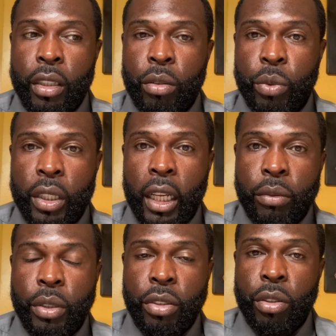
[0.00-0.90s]
with that
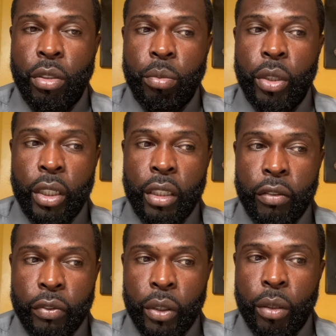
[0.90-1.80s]
research marketing
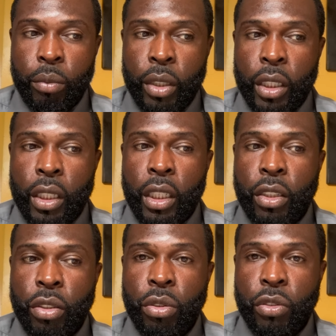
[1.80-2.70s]
firm.
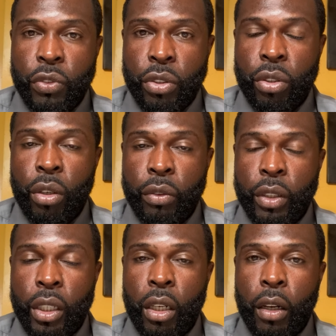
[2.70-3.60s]
It's used for
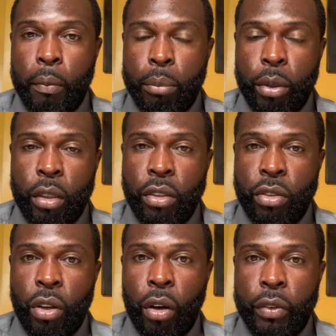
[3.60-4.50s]
solving
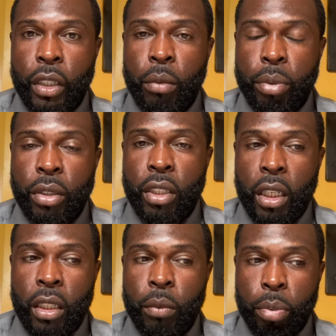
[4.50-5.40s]
a
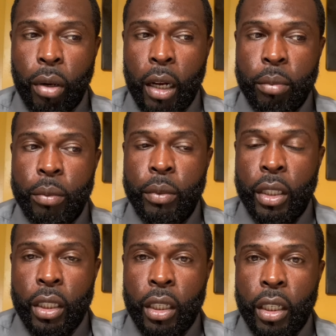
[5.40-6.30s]
particular problem
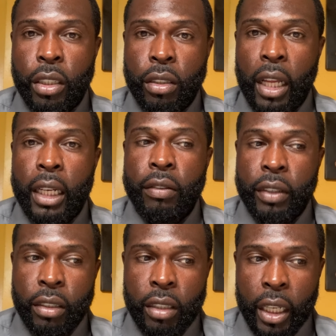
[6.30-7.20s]
under that
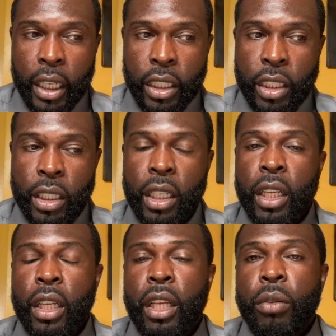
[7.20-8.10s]
investigation.
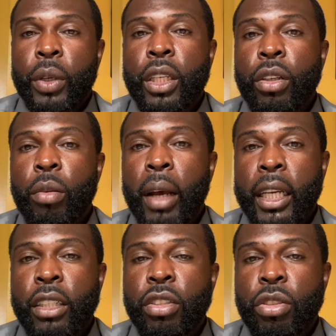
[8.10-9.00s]
We can go
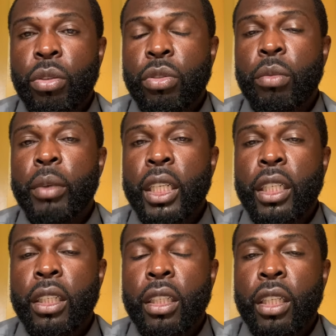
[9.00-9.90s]
back into social
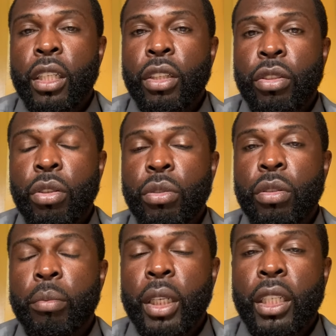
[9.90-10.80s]
media.
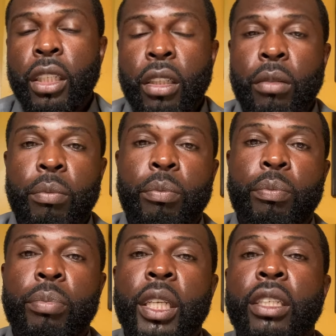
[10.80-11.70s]
Social media
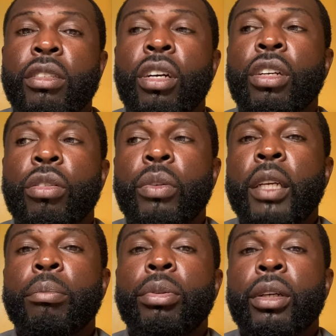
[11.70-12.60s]
plays a
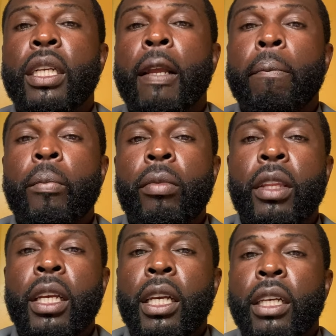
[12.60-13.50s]
great part
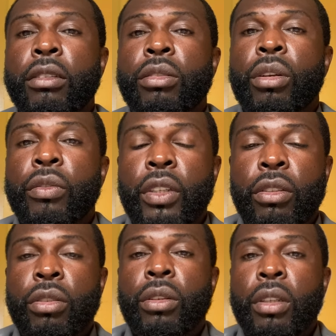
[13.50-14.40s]
in serving
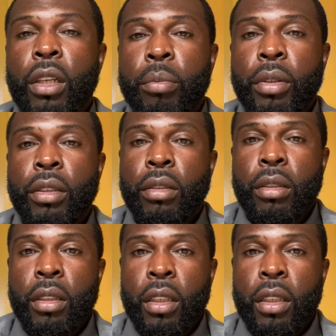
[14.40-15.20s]
certain companies